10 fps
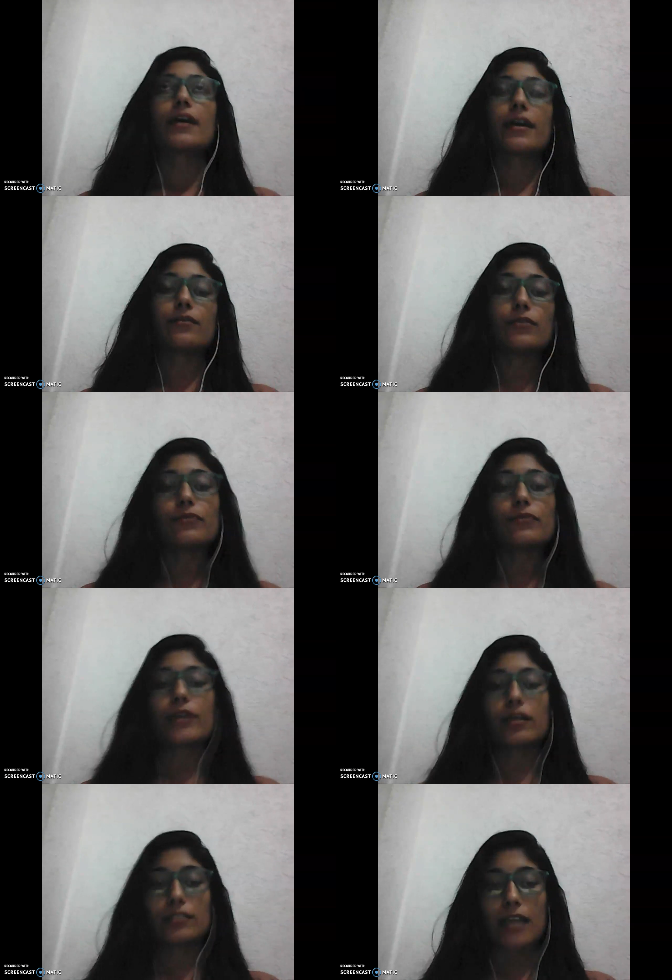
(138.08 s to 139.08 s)
and in
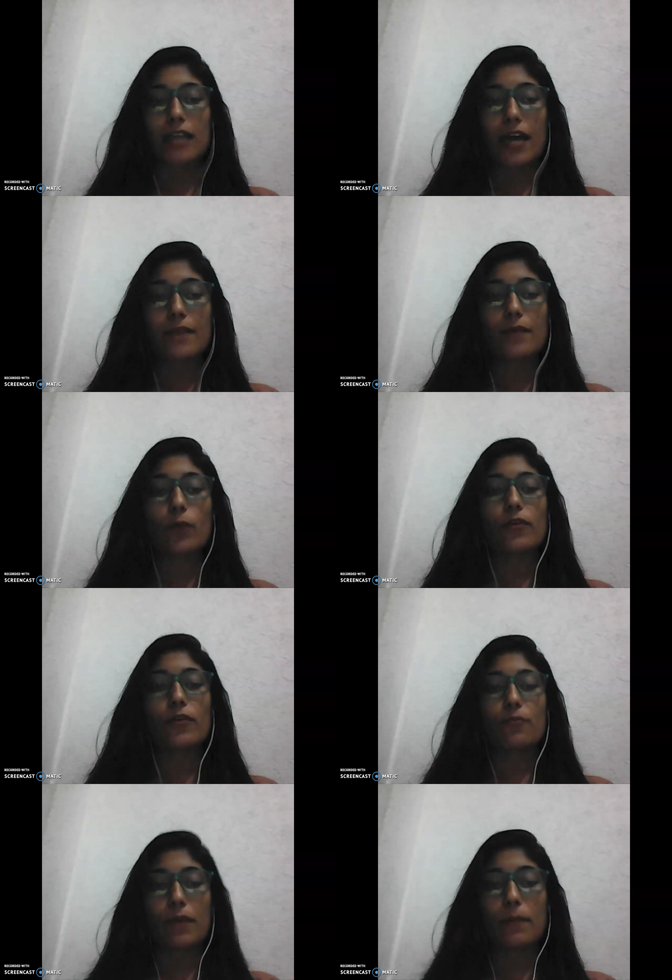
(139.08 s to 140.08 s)
real time
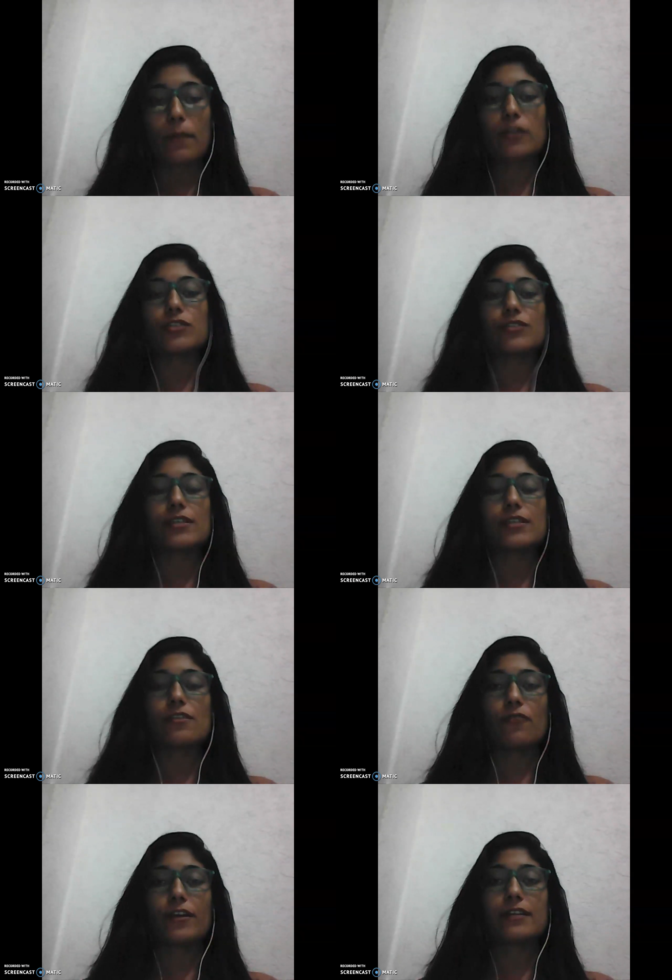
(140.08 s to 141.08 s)
with people using
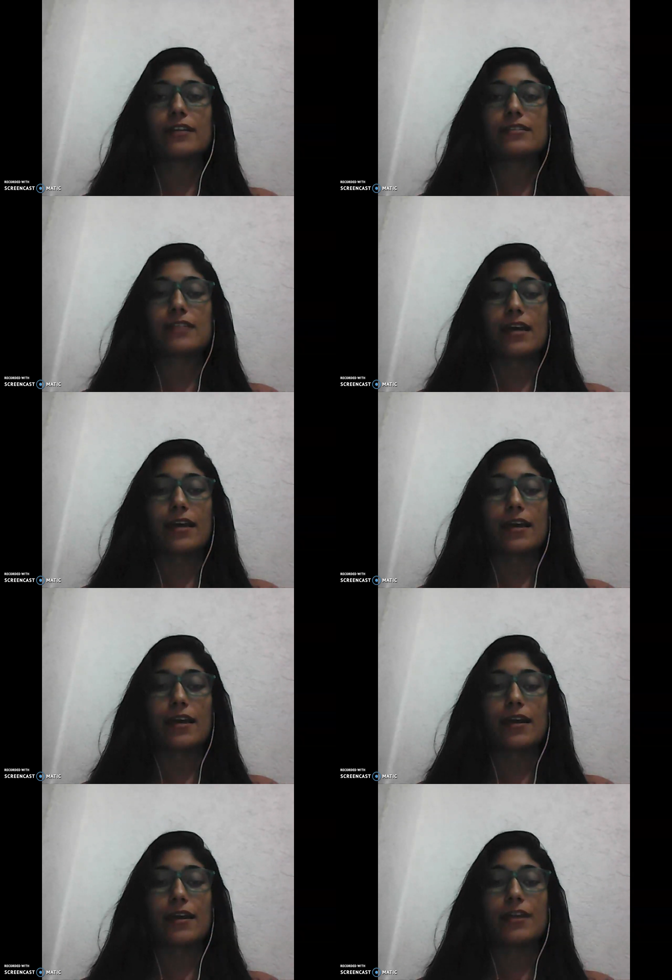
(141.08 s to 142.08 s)
different
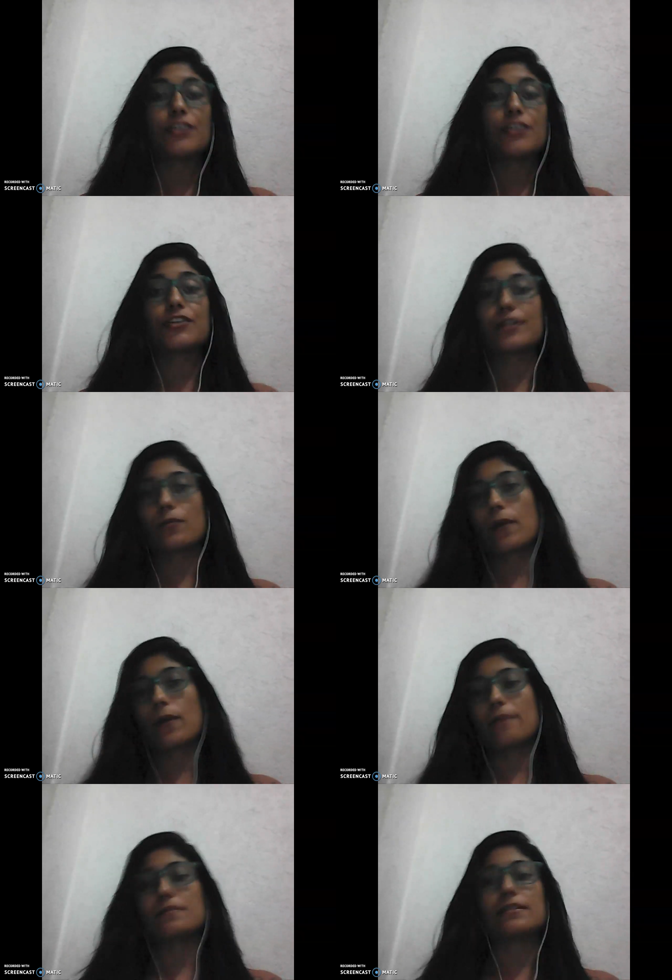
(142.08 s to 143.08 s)
internet
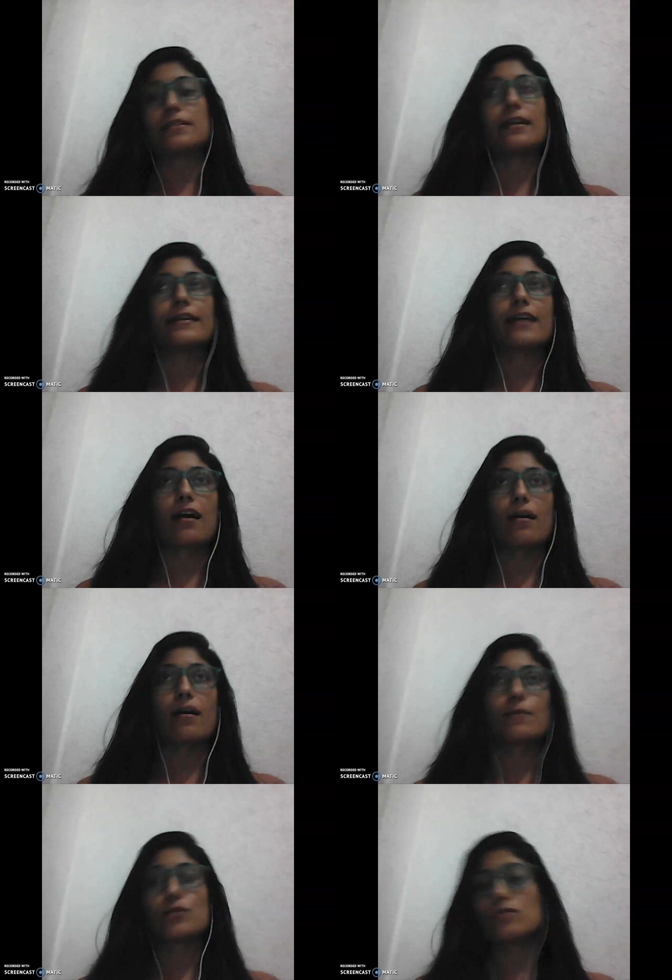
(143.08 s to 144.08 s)
waves like
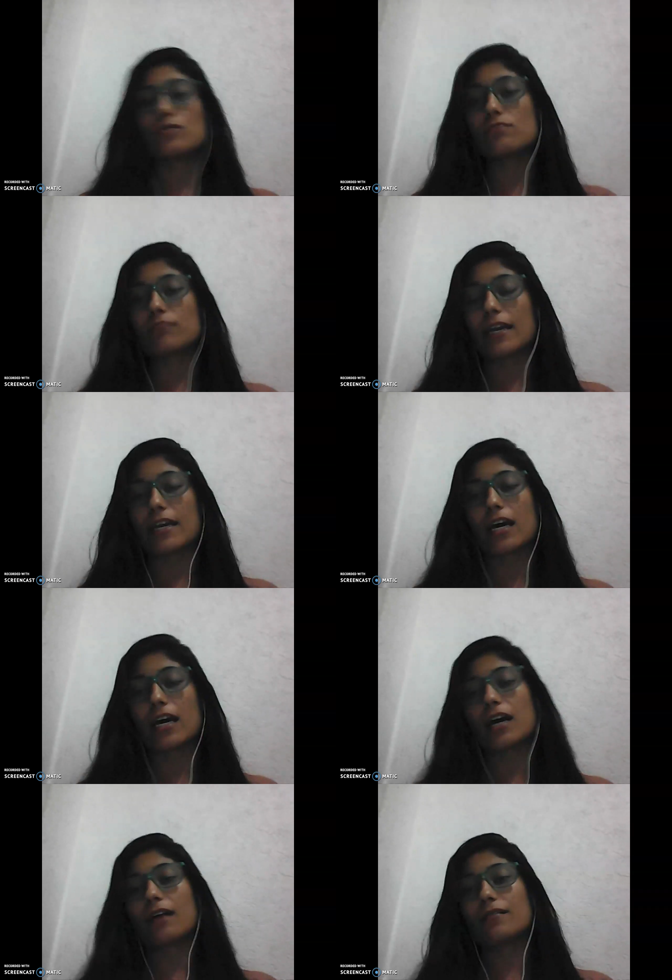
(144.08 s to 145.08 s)
Zoom, like
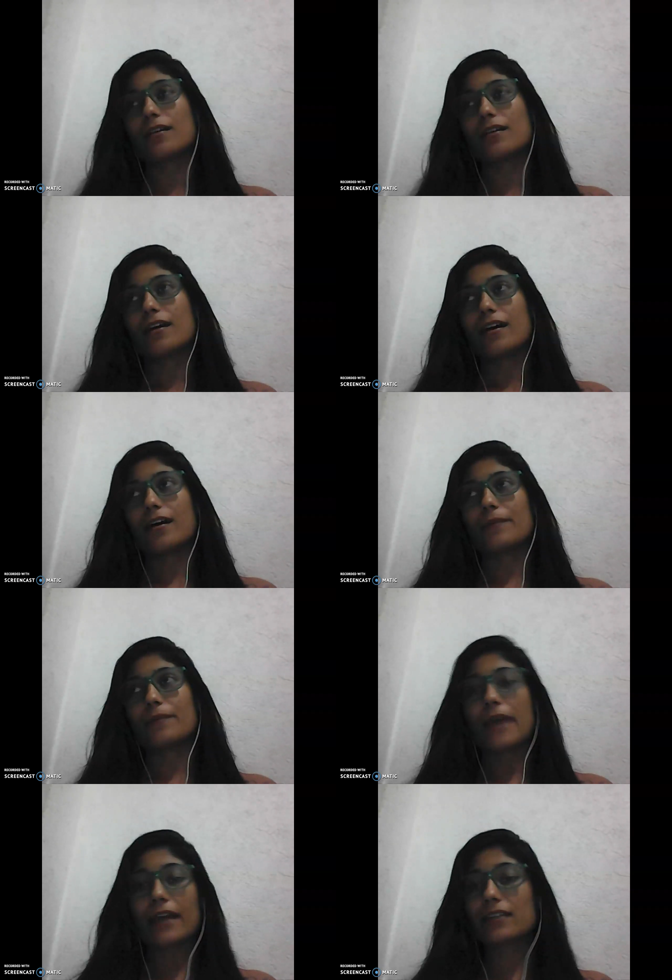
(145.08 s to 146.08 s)

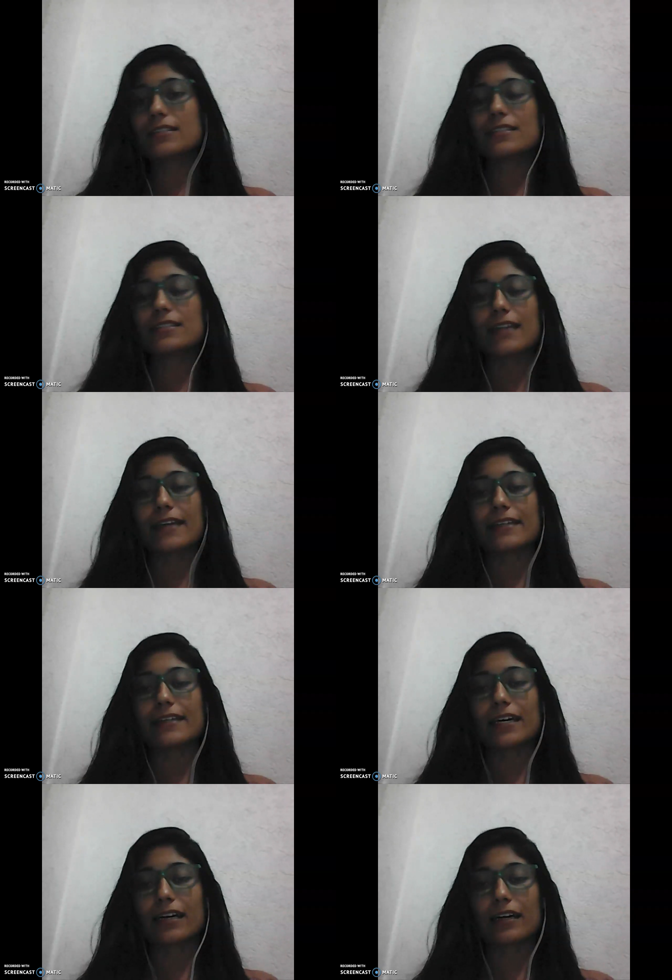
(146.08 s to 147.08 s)
Hangouts,
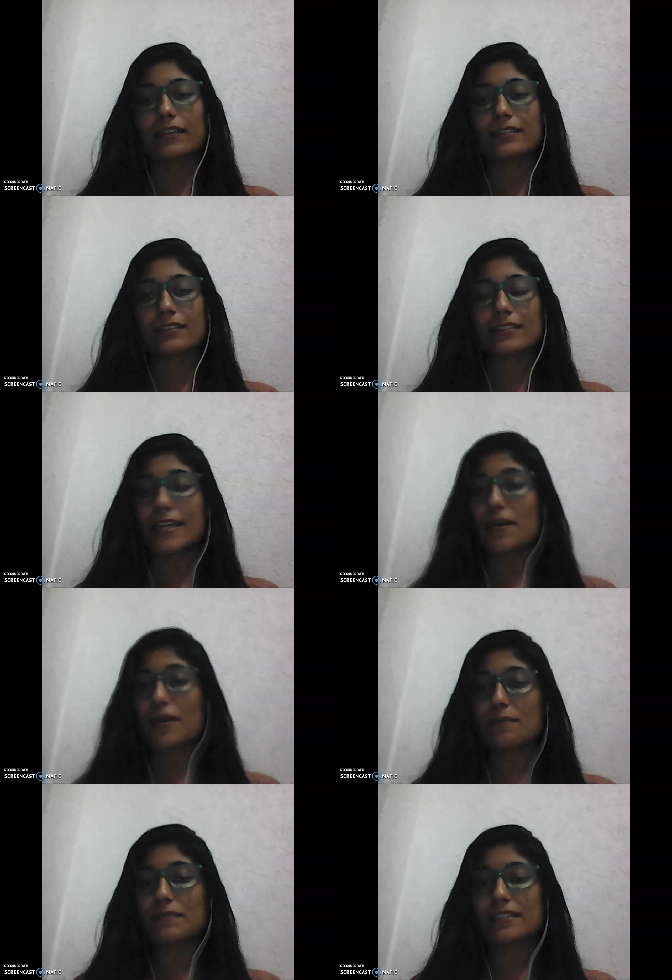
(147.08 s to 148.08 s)
like
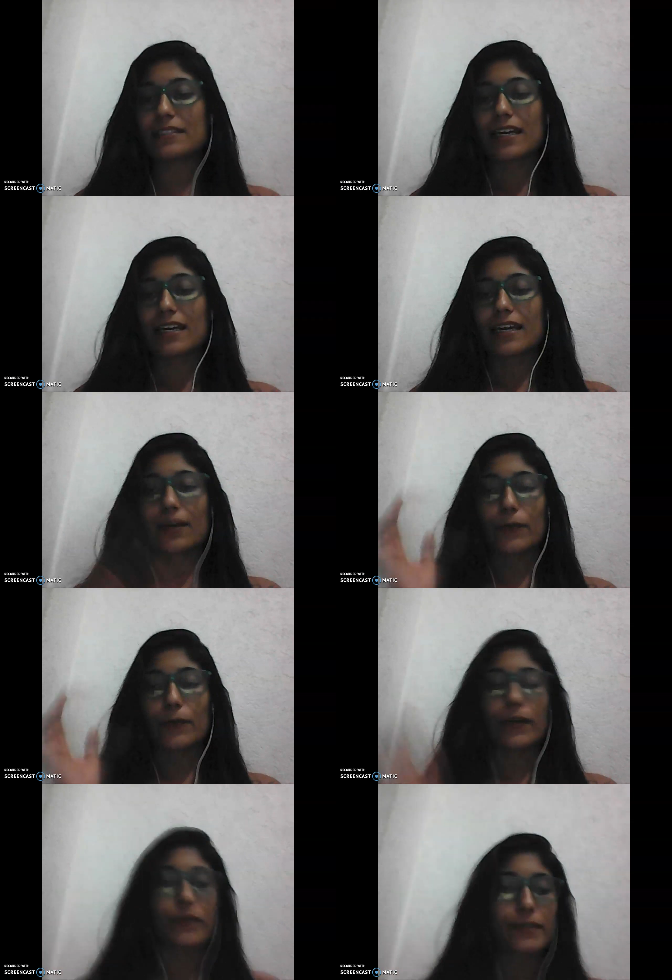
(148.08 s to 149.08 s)
Teams, and
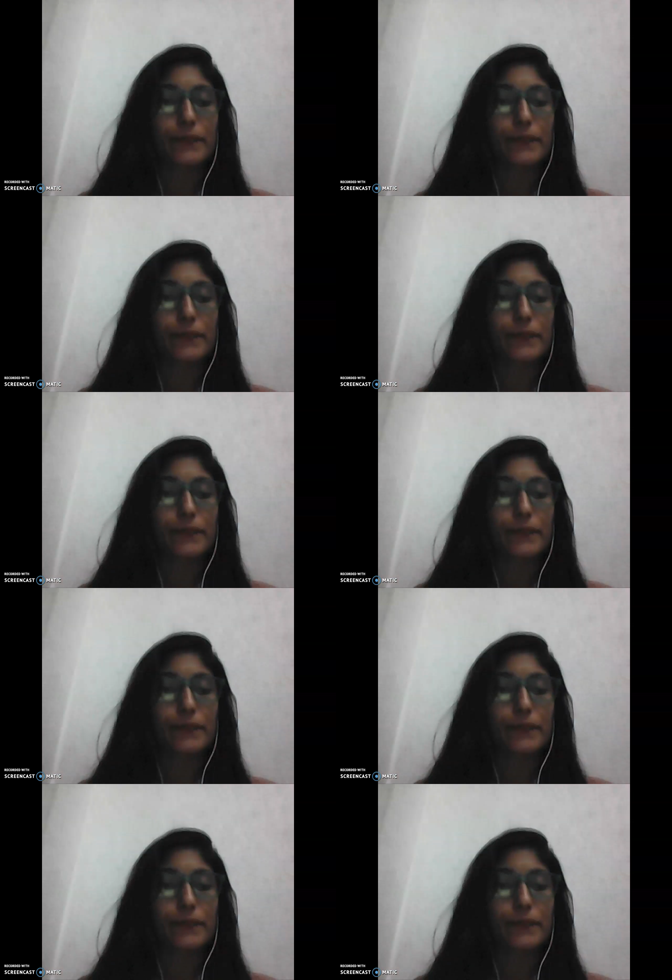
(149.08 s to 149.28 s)
whatever.